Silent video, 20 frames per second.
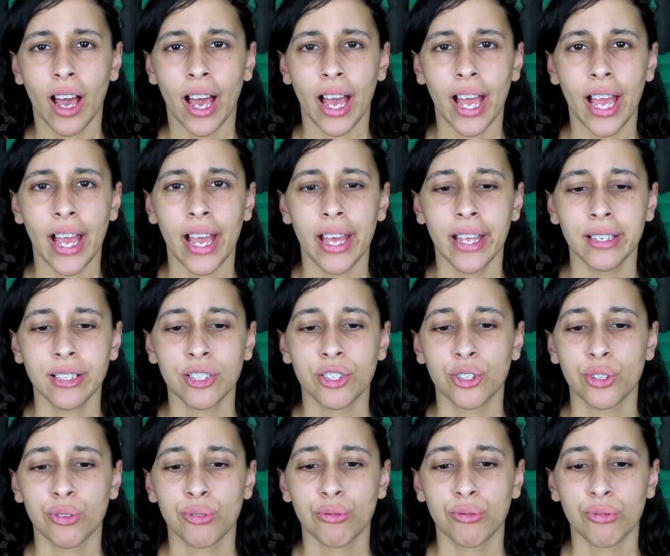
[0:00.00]

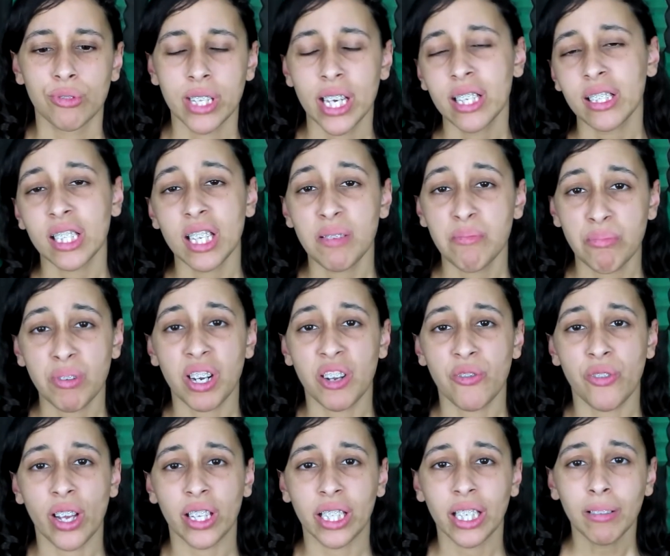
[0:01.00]
And they seemed pretty
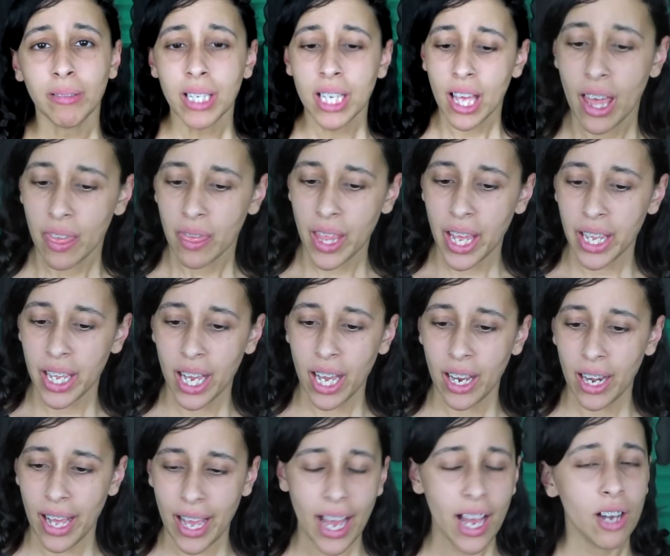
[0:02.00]
friendly. They
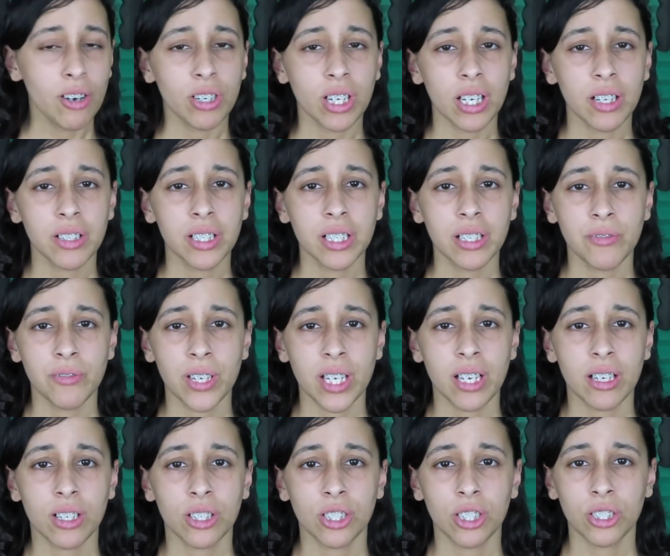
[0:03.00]
got out of the
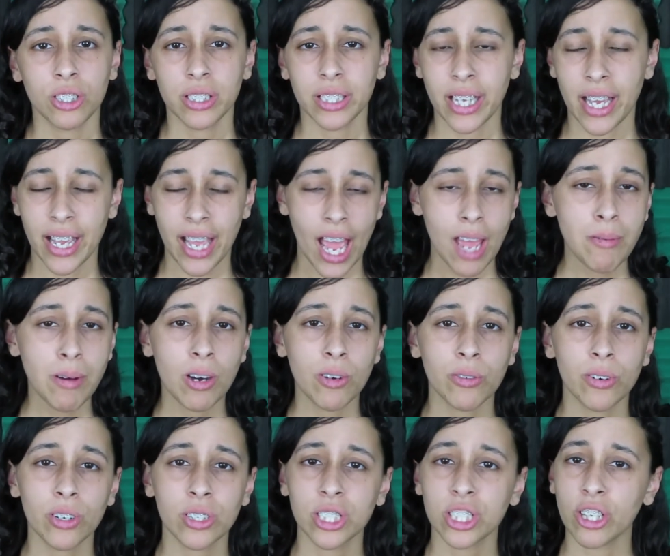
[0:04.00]
vehicle. They came
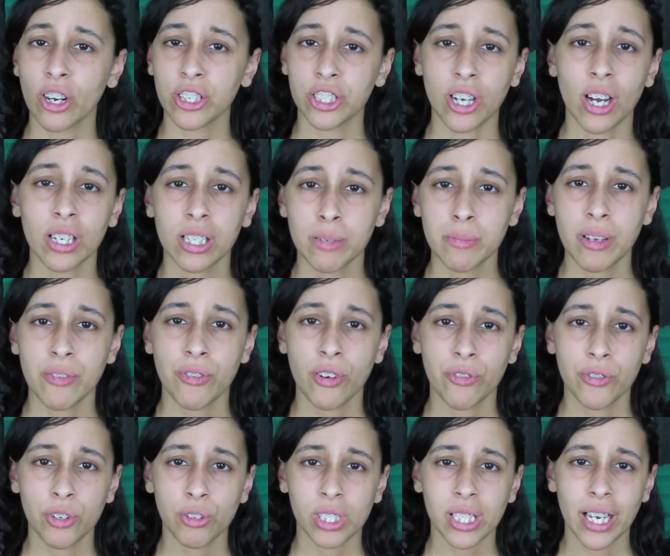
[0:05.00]
over and started talking to me for a
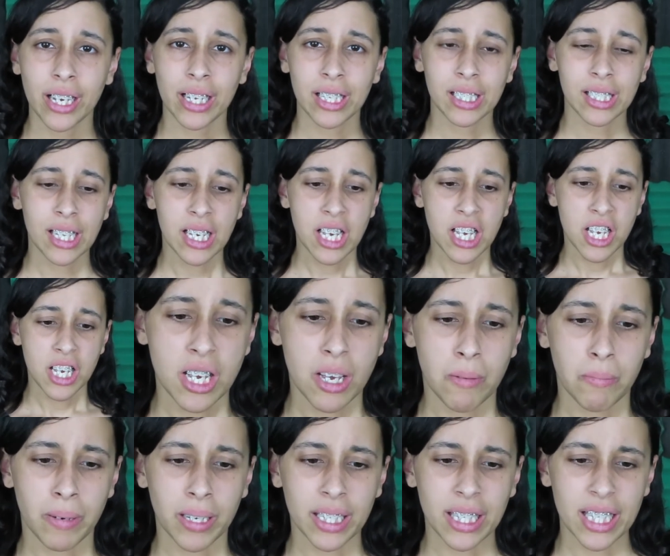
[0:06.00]
few seconds.
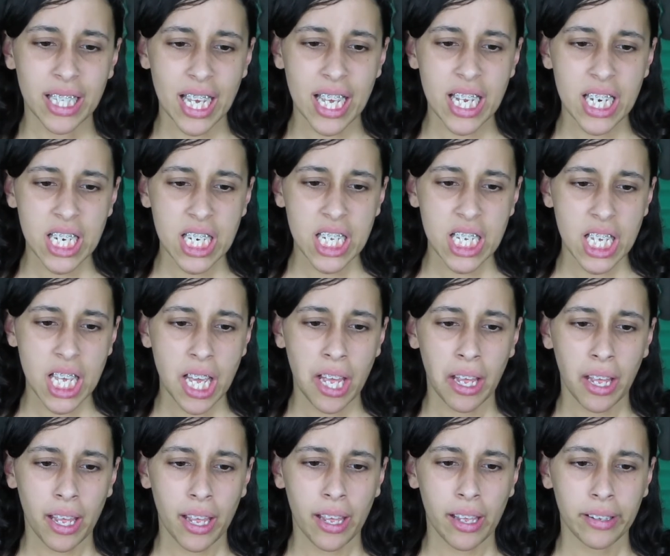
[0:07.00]
But then
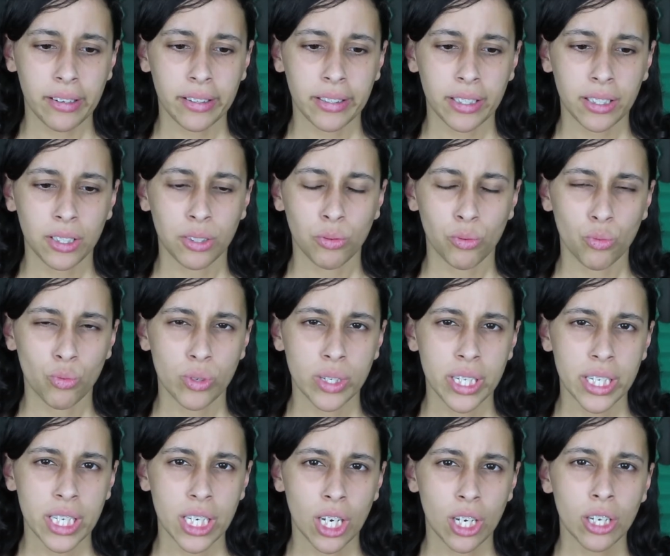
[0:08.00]

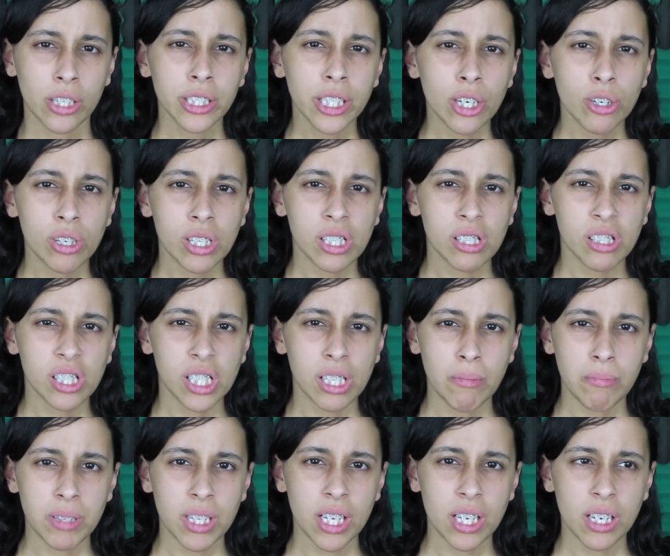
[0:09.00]
we all noticed
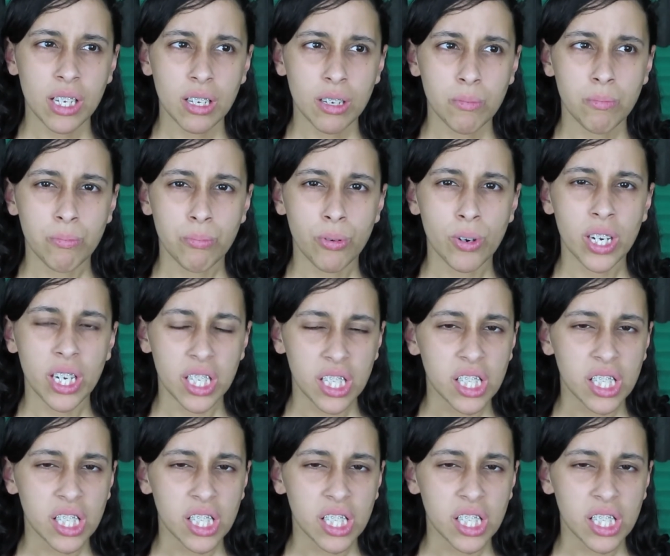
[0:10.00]
something pretty